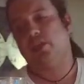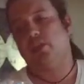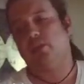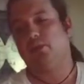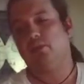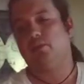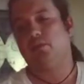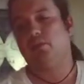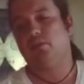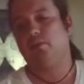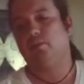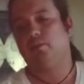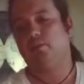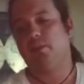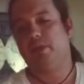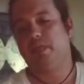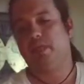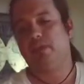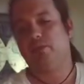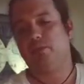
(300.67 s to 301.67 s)
sitting on the
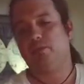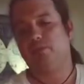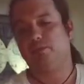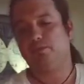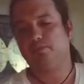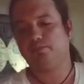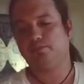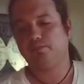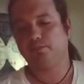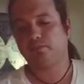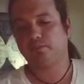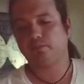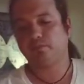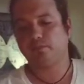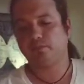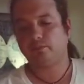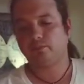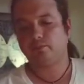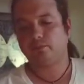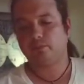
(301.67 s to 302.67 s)
beach
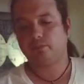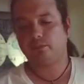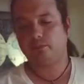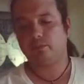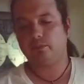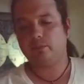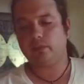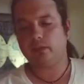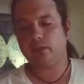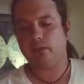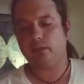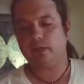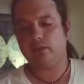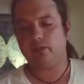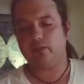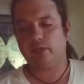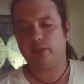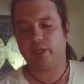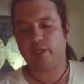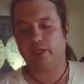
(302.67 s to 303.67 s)

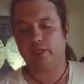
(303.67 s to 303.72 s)
and